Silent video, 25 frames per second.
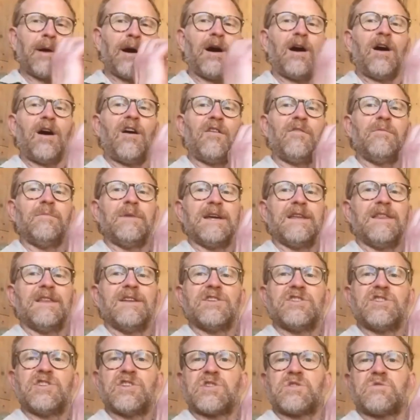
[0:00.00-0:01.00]
part of me
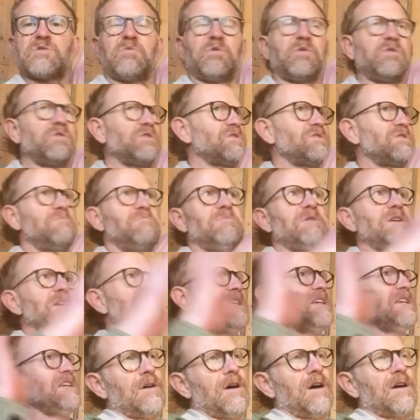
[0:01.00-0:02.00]
that just wants to
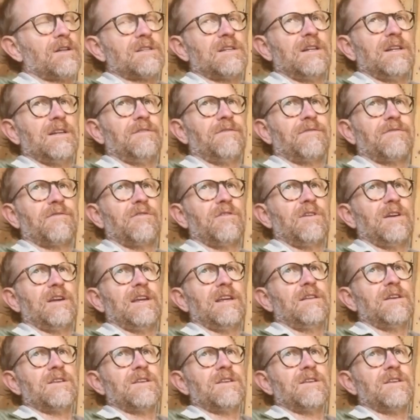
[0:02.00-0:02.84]
be utterly free